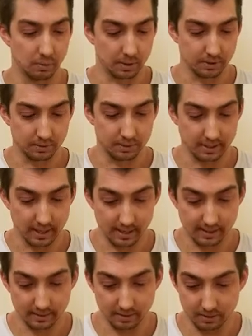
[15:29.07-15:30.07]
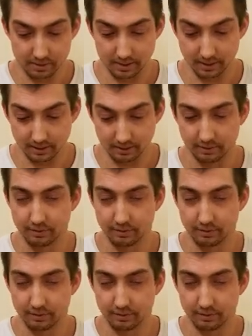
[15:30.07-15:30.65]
want to sand using